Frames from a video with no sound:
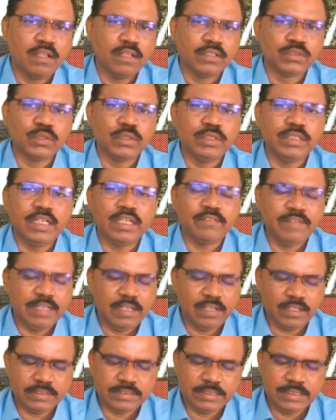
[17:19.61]
So here
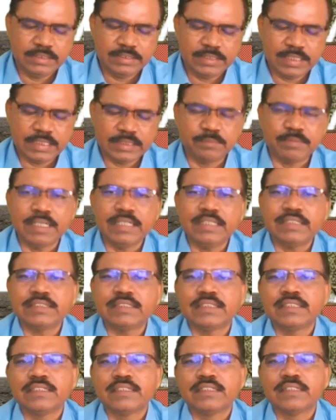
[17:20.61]
velocity is
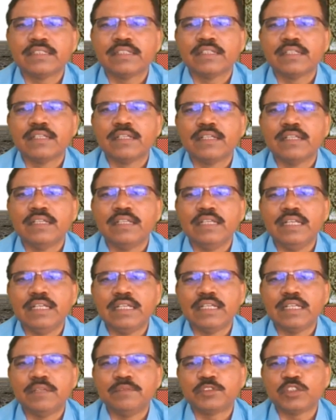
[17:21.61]
expressed
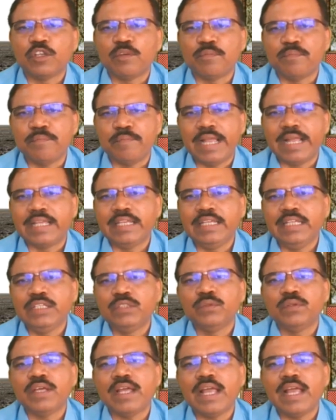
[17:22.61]
in terms of
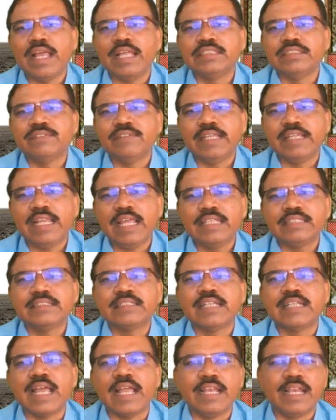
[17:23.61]
magnitude as well as
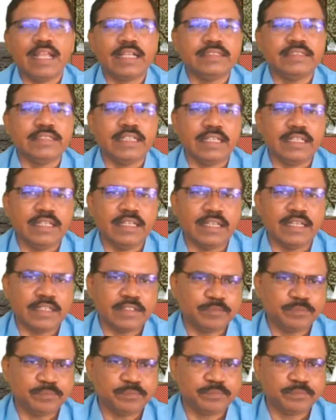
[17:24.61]
direction here.
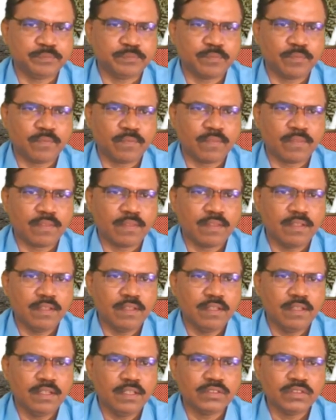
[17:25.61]

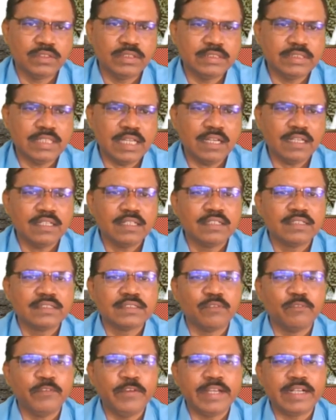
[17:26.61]
So these are
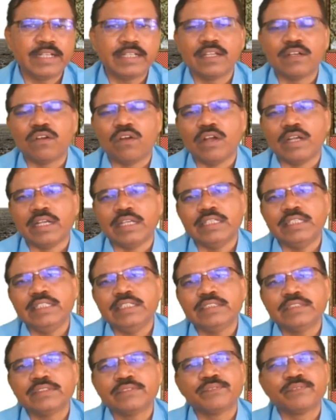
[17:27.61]
some vector quantities.